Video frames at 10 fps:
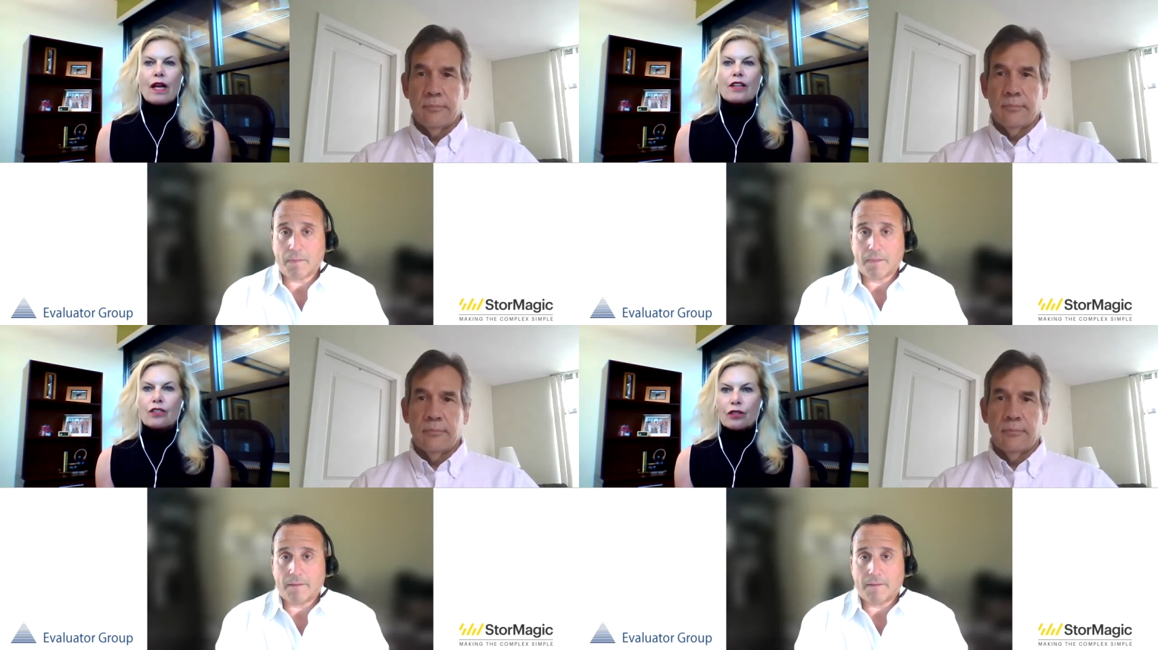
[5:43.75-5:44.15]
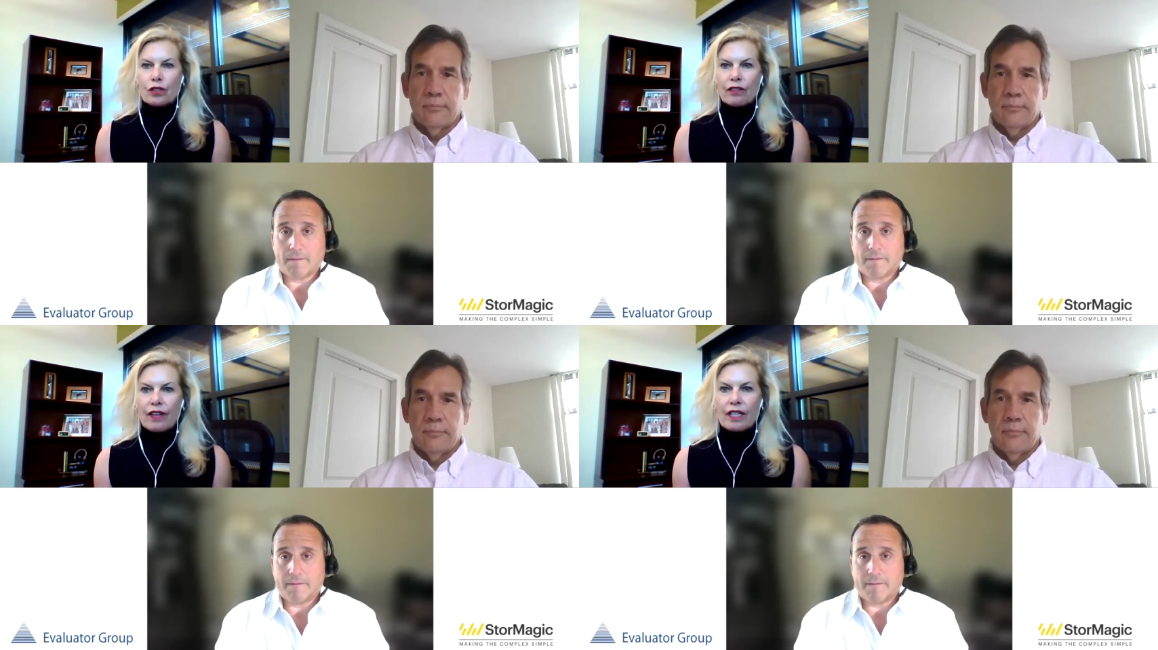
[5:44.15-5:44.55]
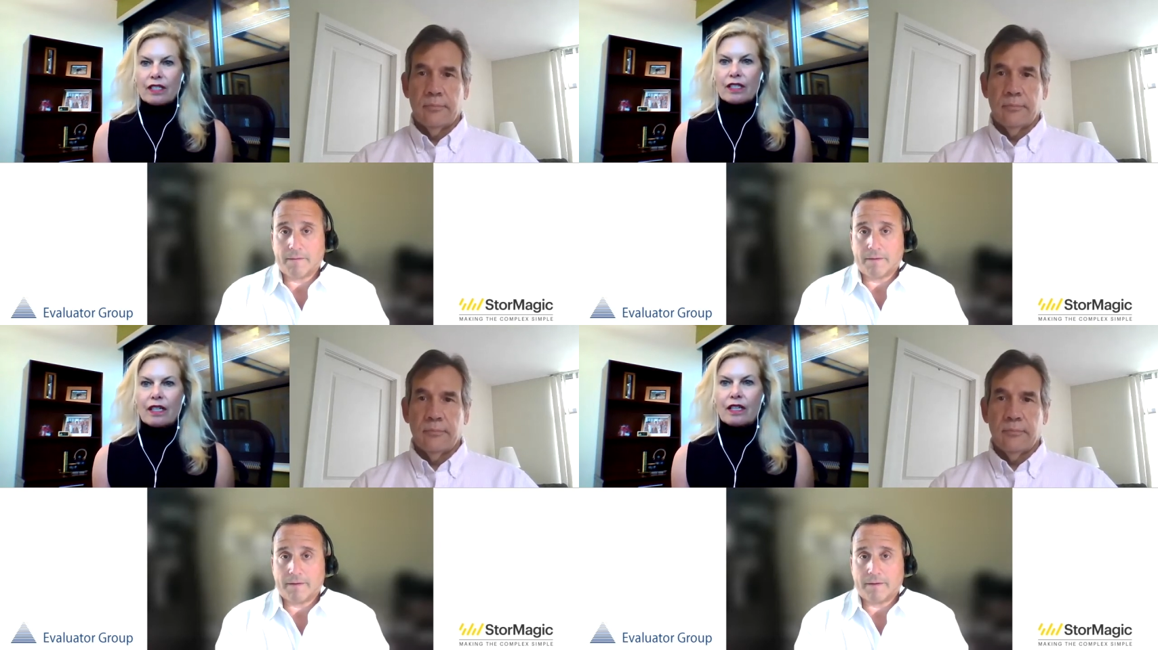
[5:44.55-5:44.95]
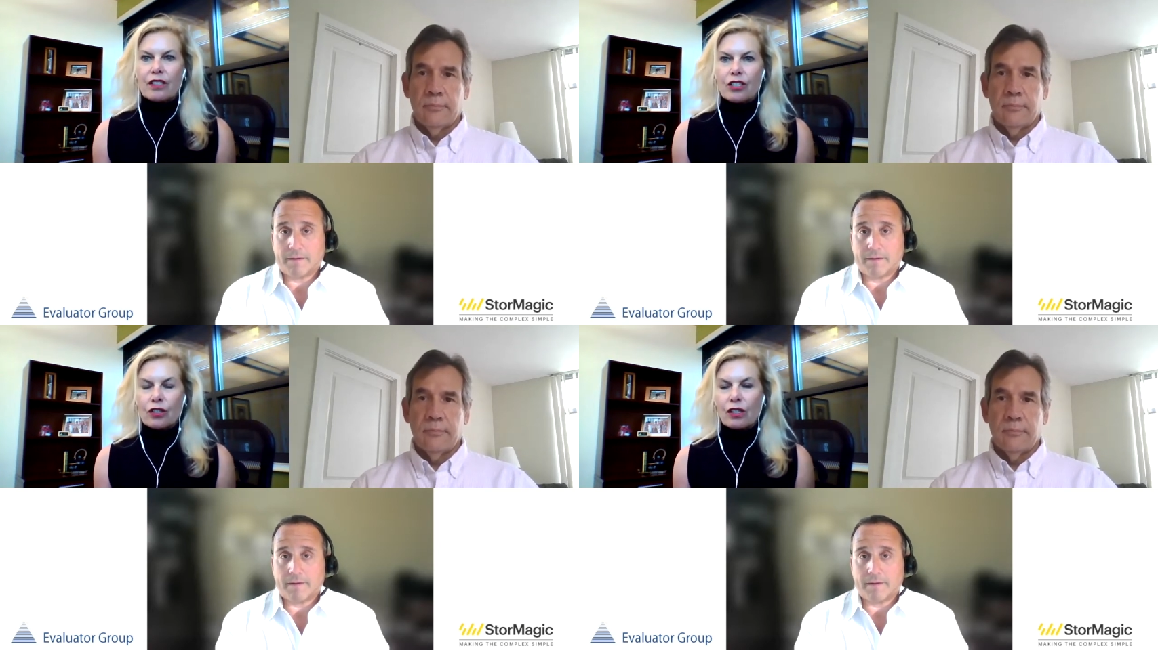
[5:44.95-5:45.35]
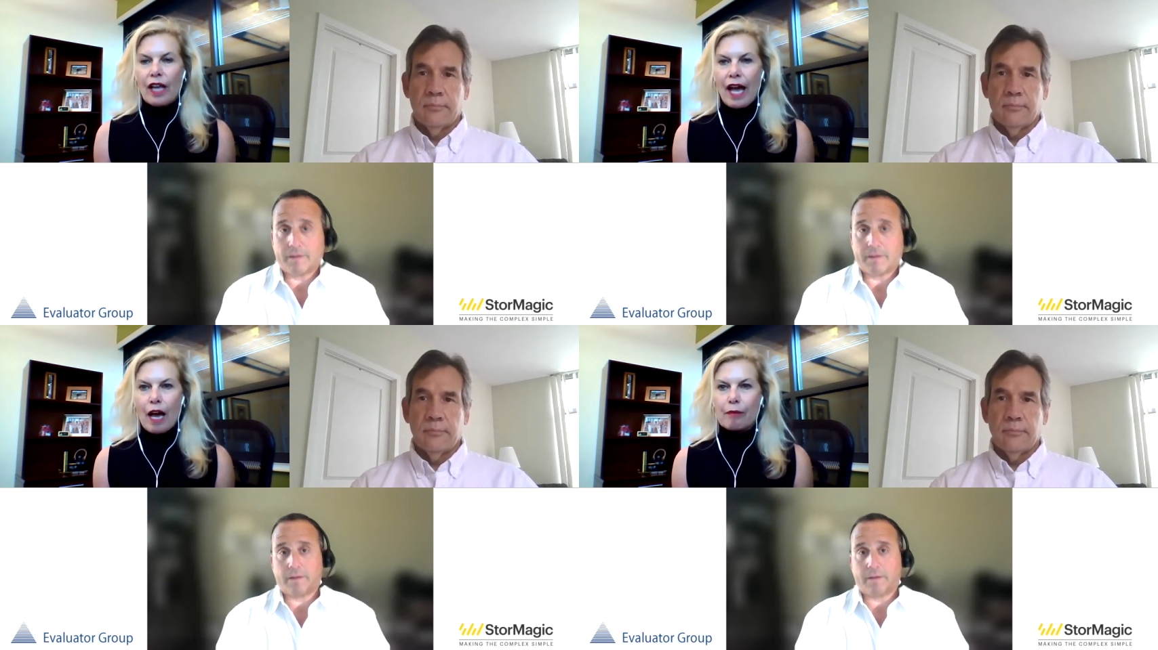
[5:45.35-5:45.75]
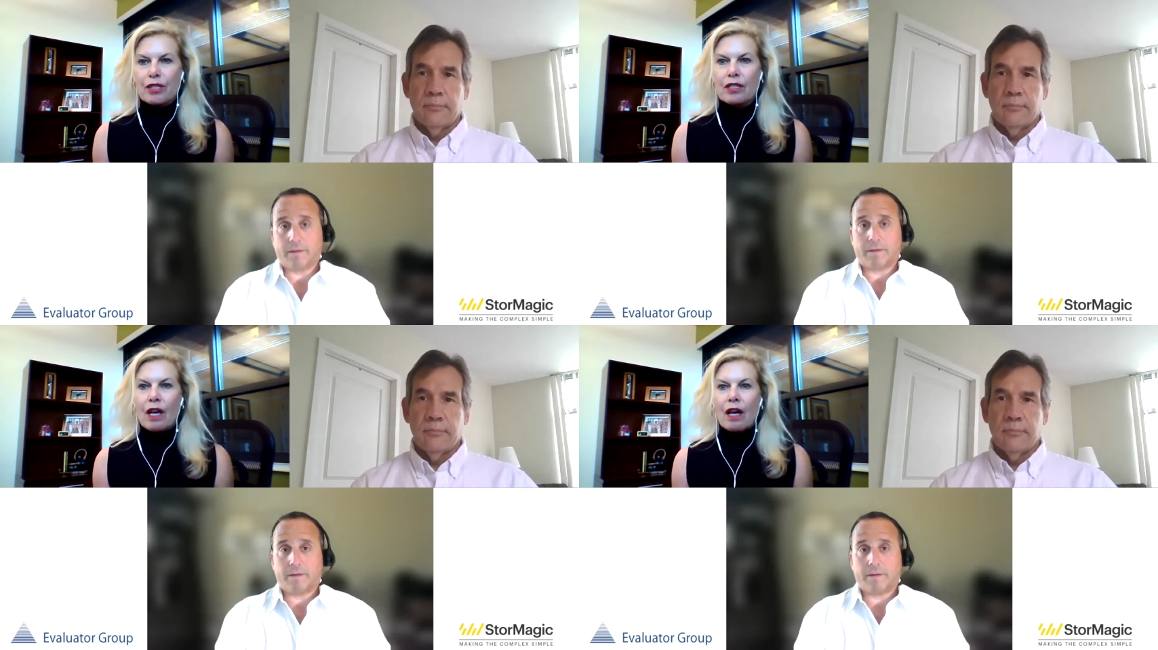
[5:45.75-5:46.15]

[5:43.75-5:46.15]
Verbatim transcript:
Speaker 1: end user facing digital apps